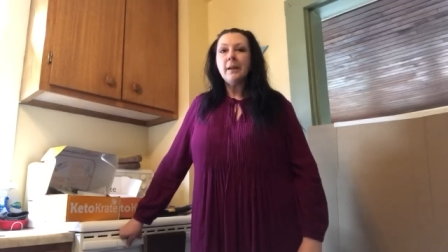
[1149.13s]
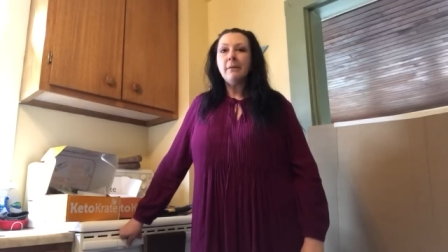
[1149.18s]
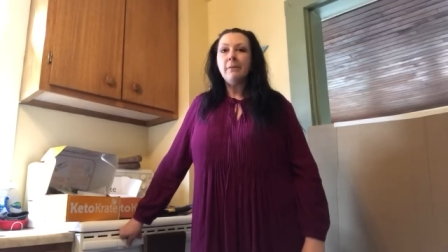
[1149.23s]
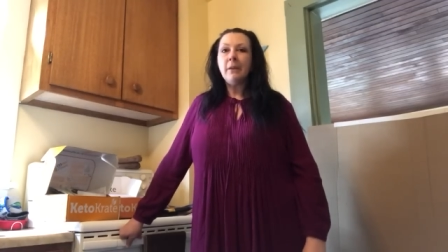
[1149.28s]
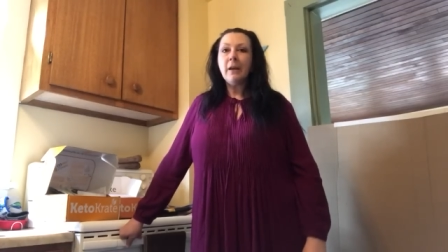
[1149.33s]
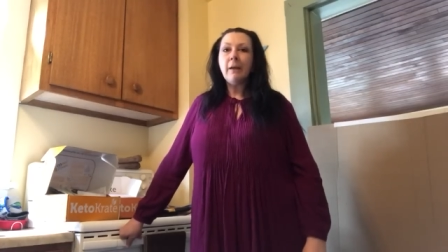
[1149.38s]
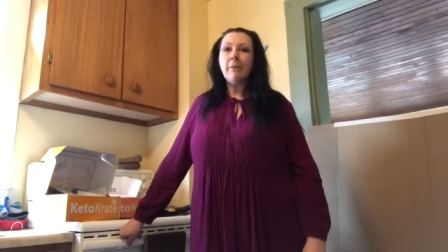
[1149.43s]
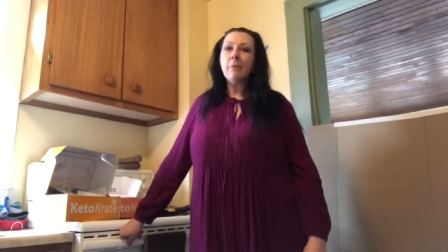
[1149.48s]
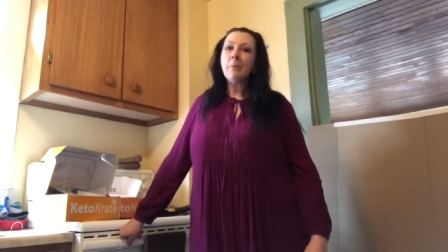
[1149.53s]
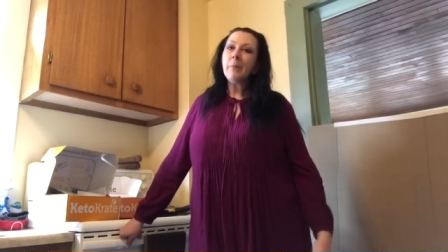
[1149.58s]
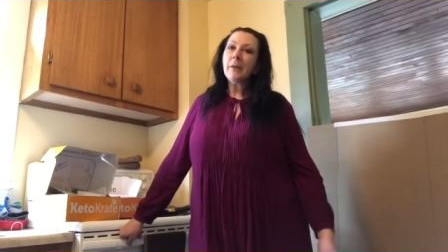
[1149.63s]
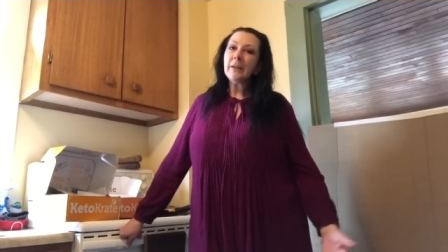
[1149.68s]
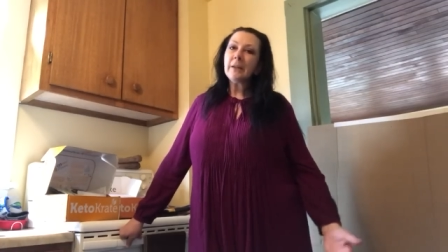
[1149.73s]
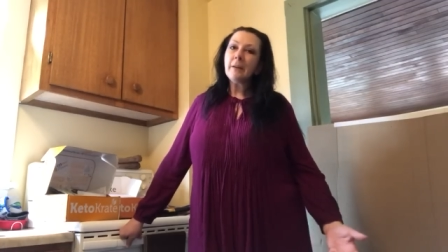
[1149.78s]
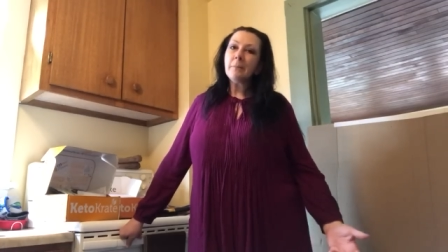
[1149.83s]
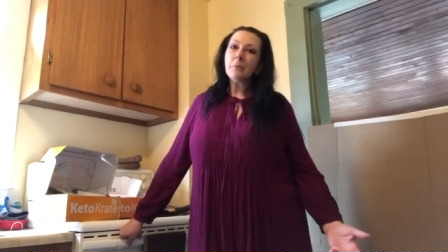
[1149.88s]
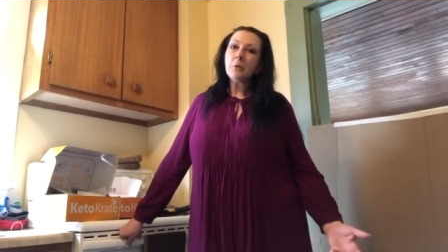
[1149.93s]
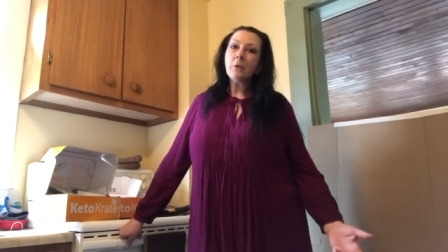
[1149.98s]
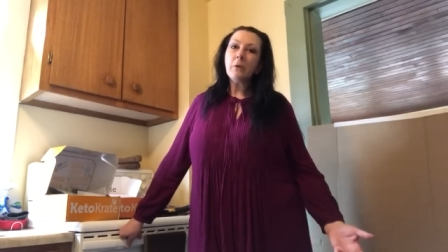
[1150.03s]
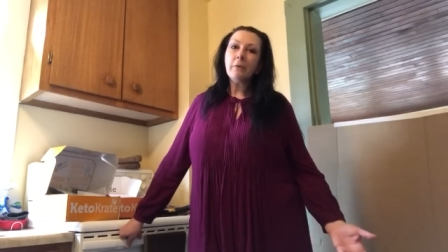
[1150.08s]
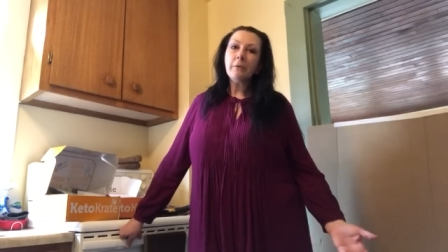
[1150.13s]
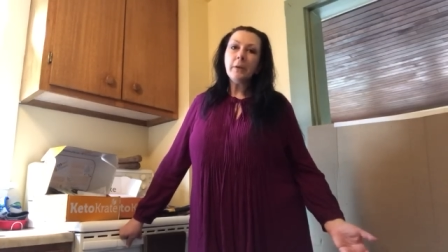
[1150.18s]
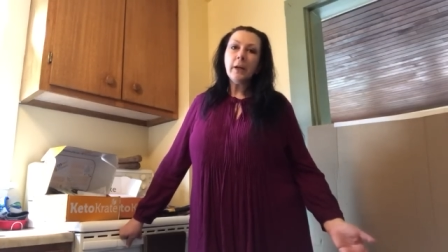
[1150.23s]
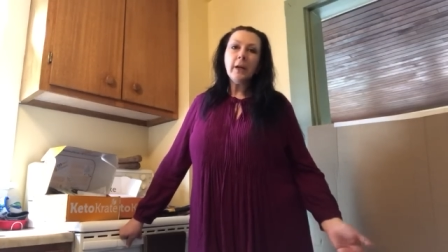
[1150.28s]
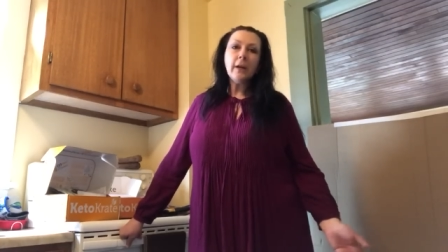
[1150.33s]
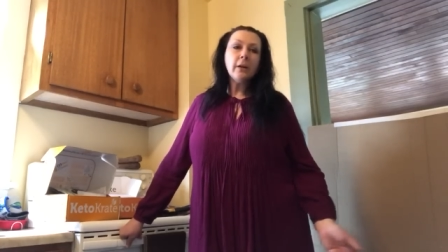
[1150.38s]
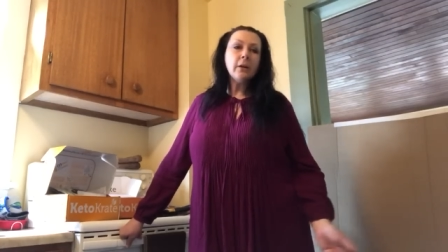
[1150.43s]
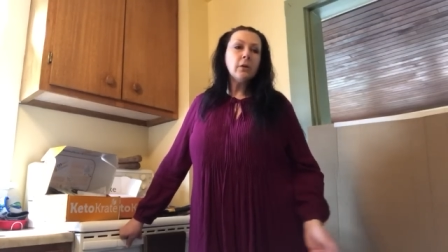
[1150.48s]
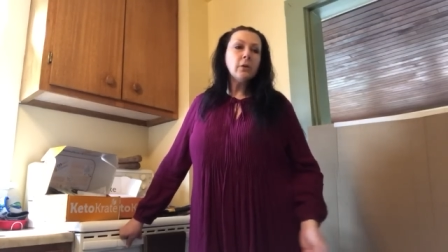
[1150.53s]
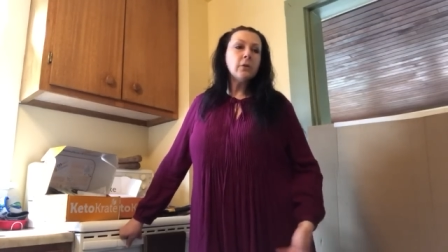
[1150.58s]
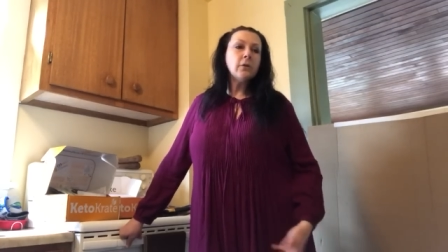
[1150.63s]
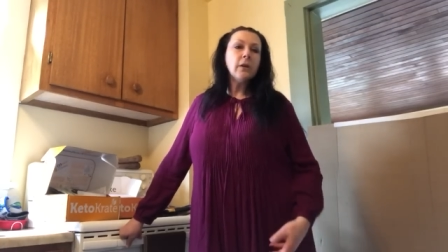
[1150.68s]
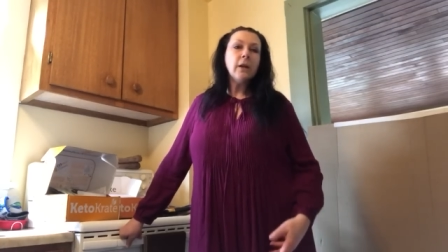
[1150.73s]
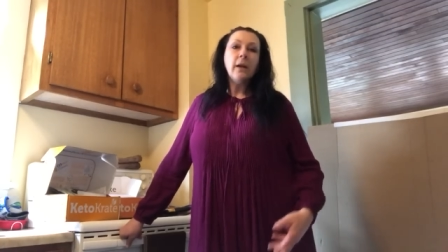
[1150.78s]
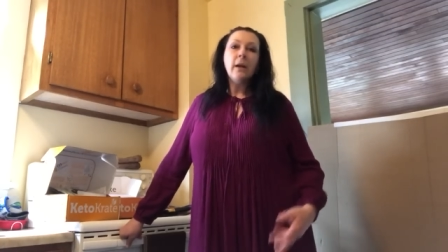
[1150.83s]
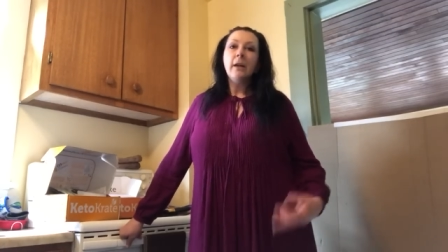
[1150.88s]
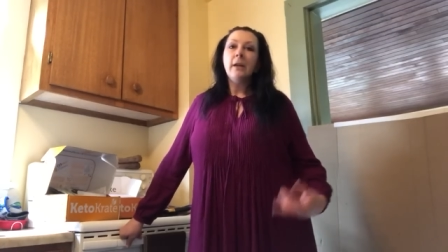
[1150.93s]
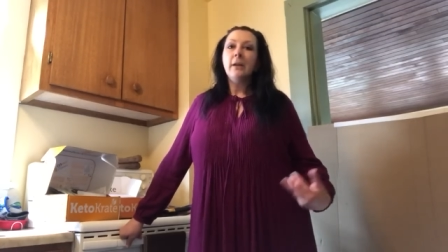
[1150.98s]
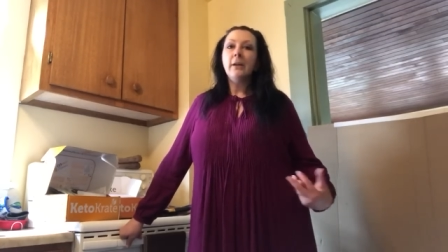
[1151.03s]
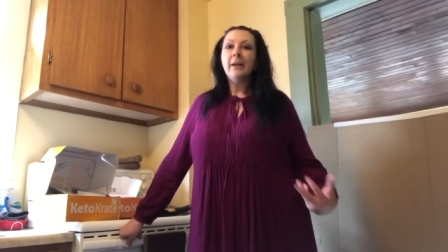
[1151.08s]
If you haven't picked up 12 Terrors,
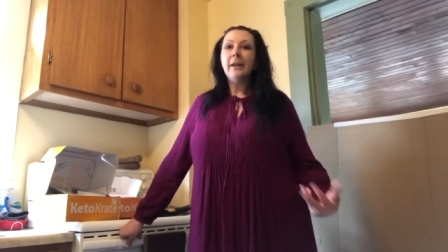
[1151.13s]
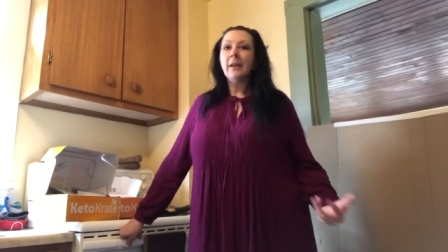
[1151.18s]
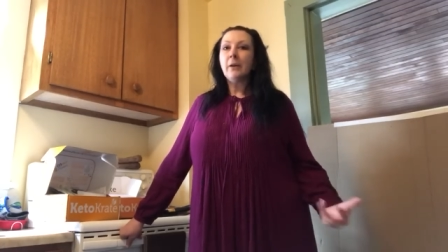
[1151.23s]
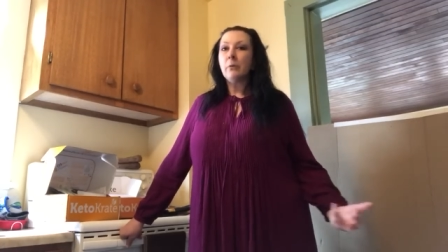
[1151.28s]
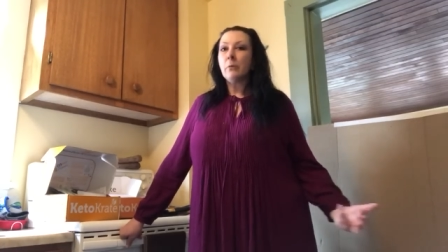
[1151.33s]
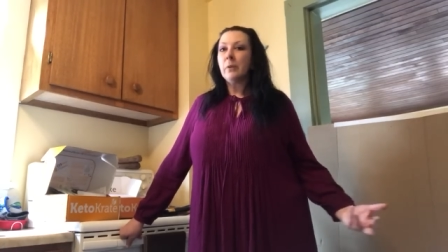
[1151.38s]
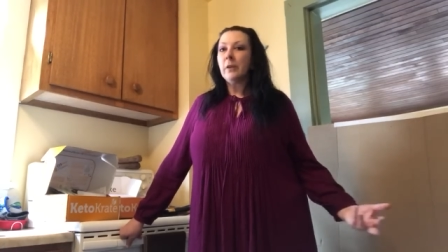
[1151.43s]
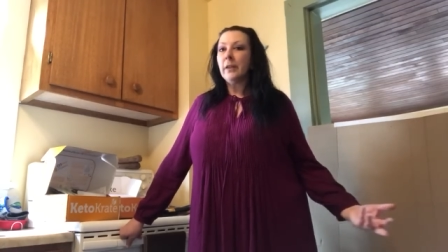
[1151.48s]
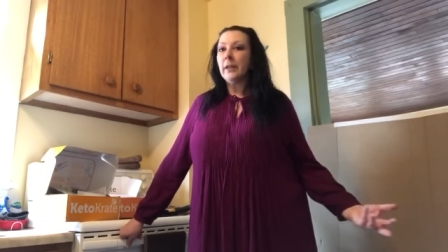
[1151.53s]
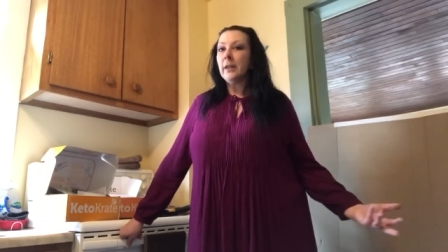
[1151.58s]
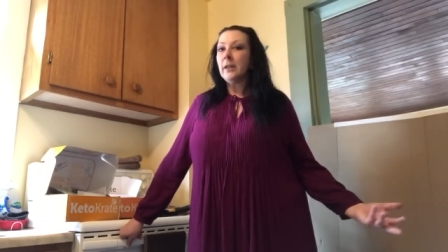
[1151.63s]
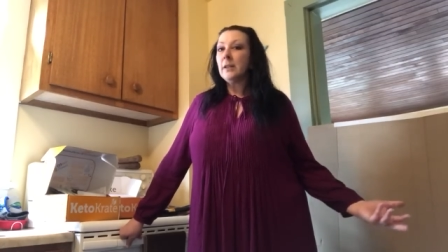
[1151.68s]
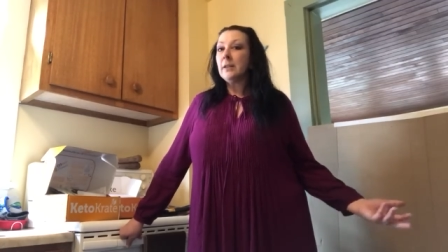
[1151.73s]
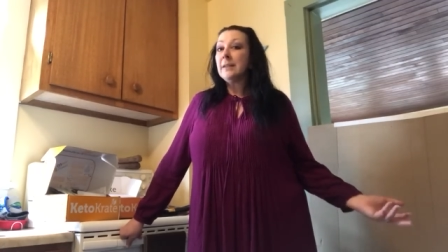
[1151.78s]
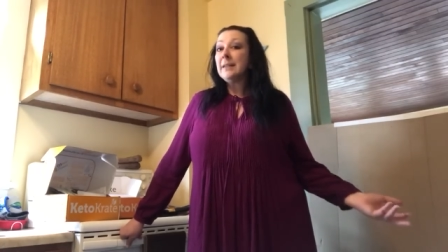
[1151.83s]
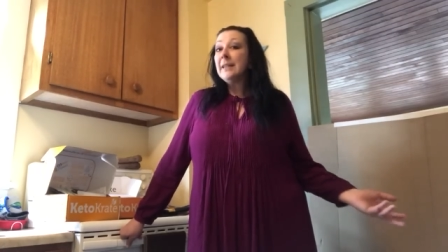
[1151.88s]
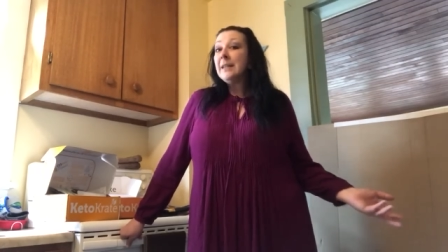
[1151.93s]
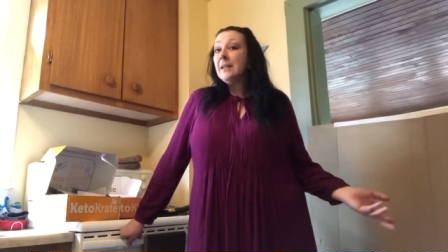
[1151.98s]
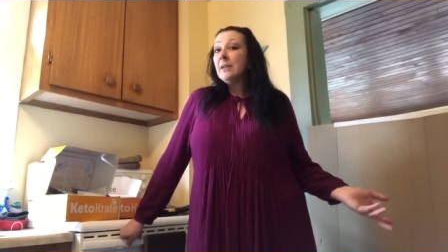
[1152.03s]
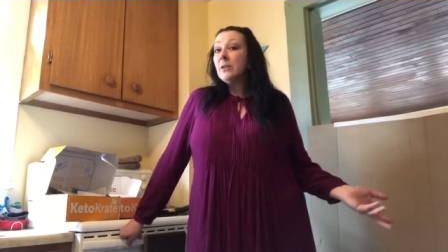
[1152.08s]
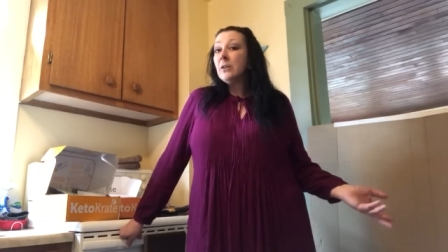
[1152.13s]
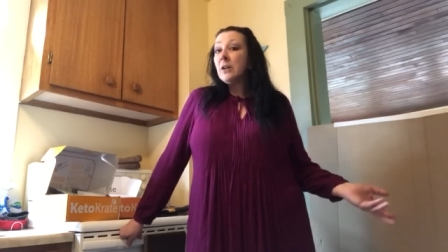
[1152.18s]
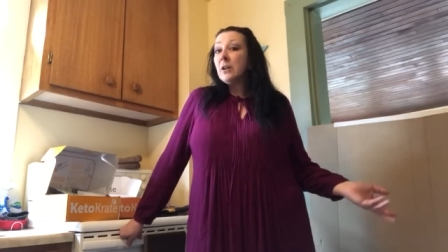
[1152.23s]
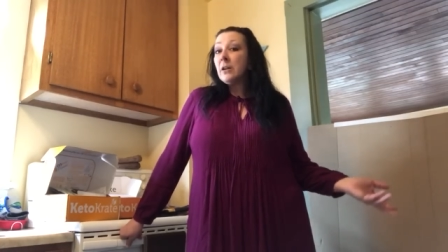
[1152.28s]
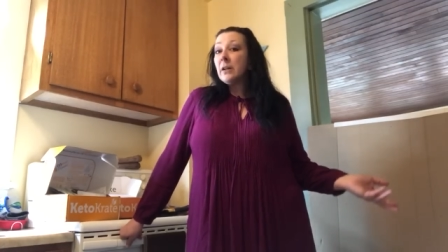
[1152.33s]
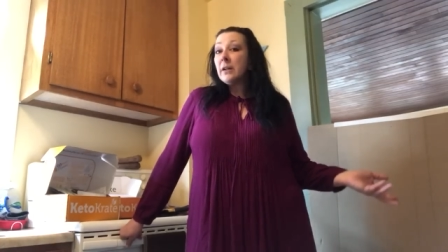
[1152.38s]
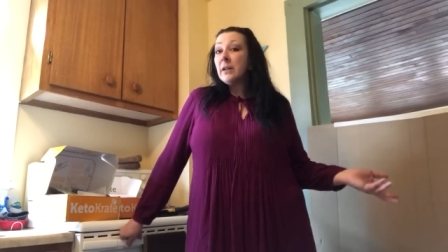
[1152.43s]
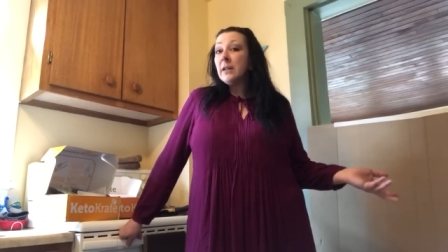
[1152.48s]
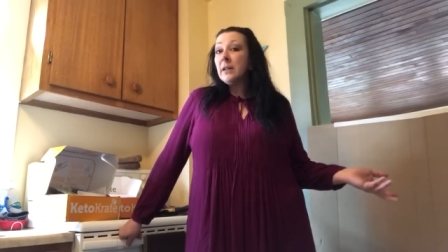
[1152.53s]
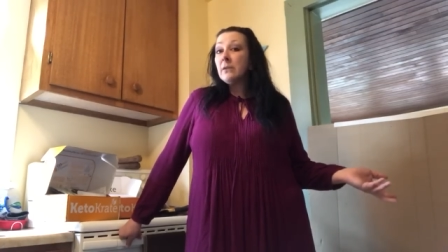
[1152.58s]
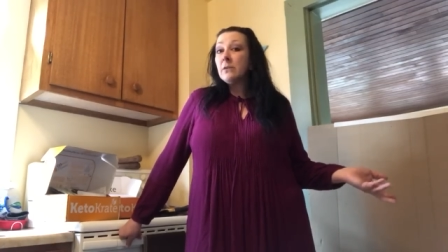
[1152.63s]
you can get a really good deal on it.